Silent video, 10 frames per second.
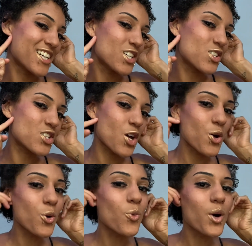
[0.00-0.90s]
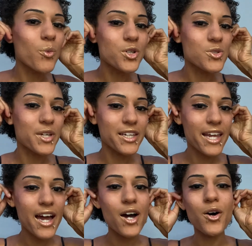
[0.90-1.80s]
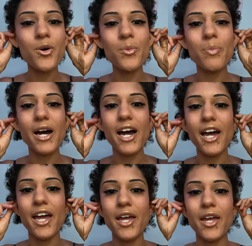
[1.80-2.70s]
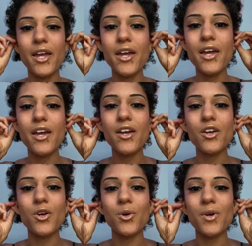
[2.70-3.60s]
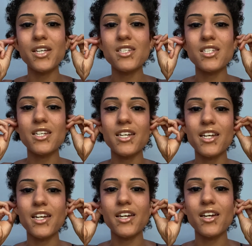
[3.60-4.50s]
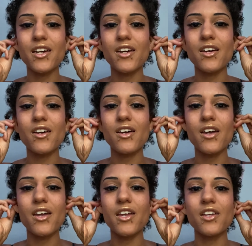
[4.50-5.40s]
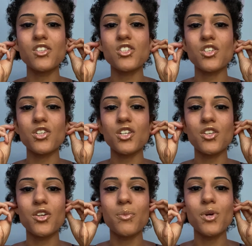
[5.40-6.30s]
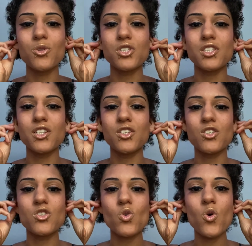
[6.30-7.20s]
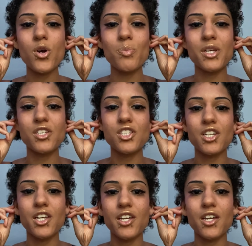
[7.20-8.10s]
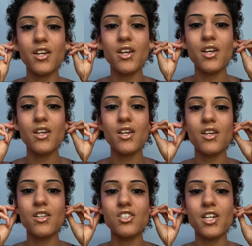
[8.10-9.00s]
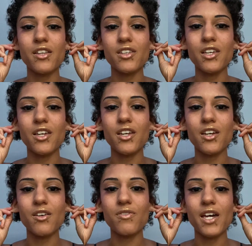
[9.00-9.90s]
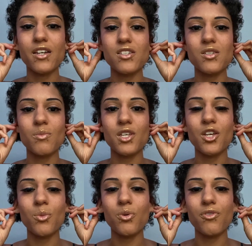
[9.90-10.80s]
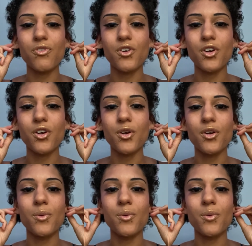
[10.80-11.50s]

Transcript: So what we're doing now by caressing in circular motions or pinching gently, if that's something you prefer,